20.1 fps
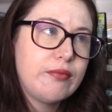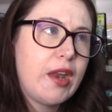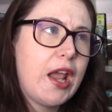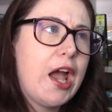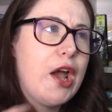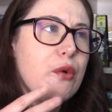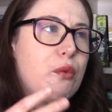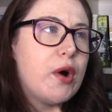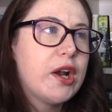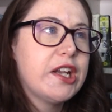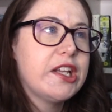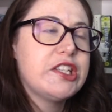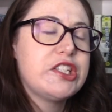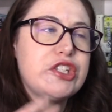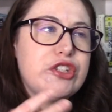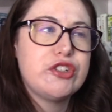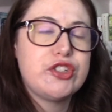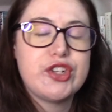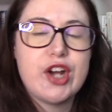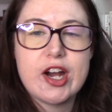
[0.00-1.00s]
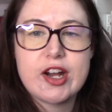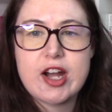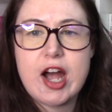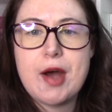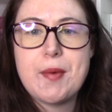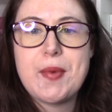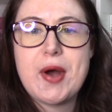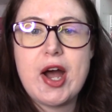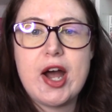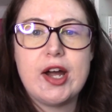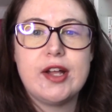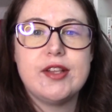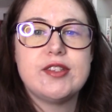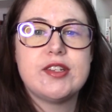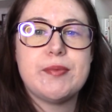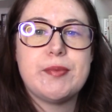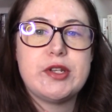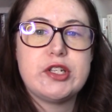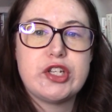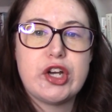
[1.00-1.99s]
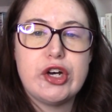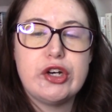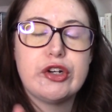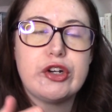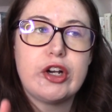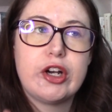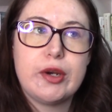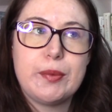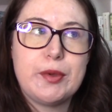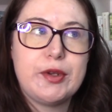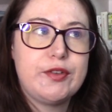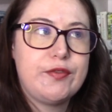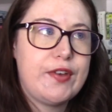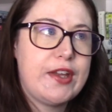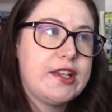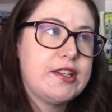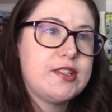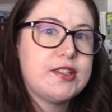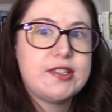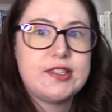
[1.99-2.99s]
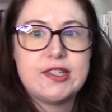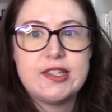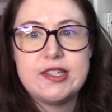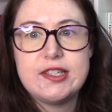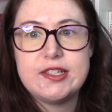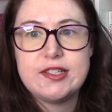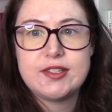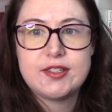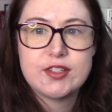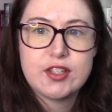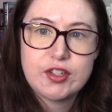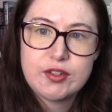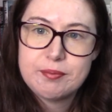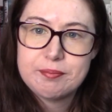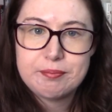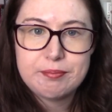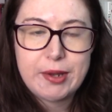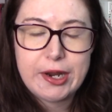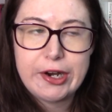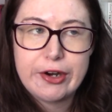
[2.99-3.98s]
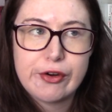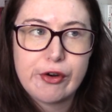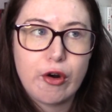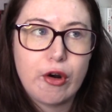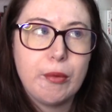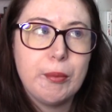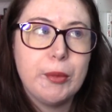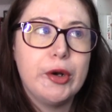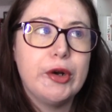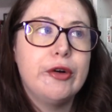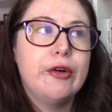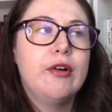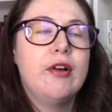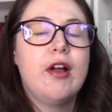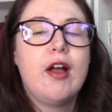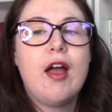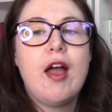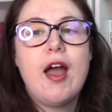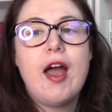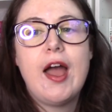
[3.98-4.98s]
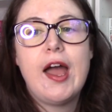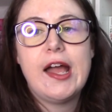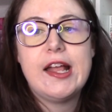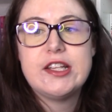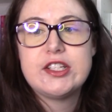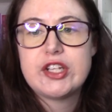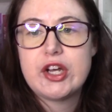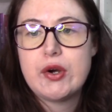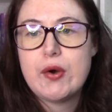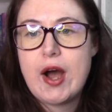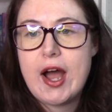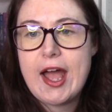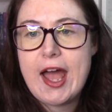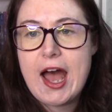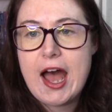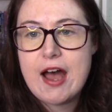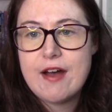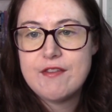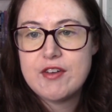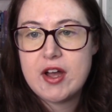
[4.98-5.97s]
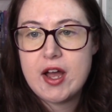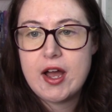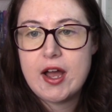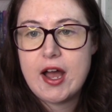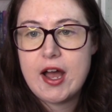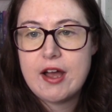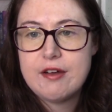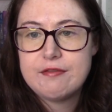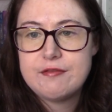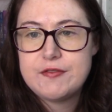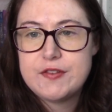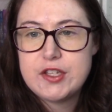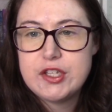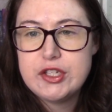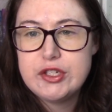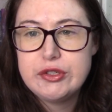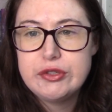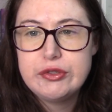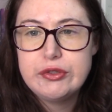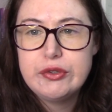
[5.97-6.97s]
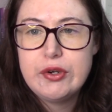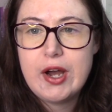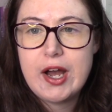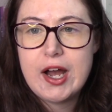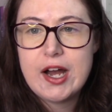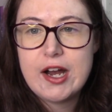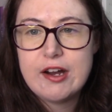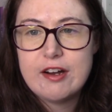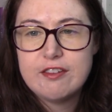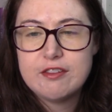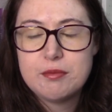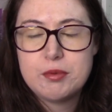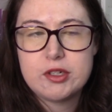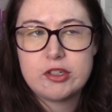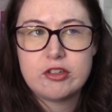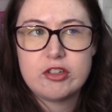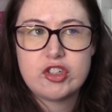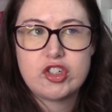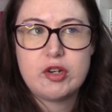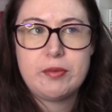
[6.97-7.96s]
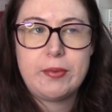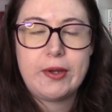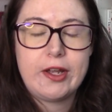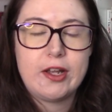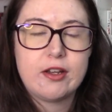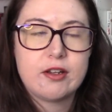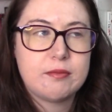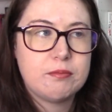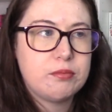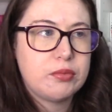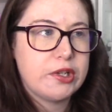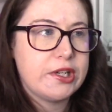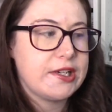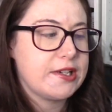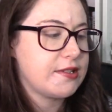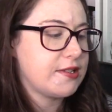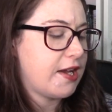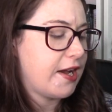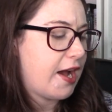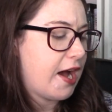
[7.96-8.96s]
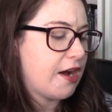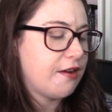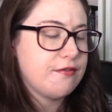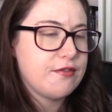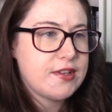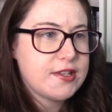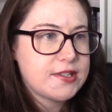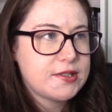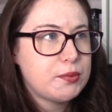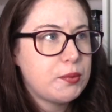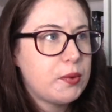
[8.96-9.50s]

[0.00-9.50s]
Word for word: I wanted to stock up on some adult urban fantasies, paranormal. And so I have a few of Patricia Briggs. I have this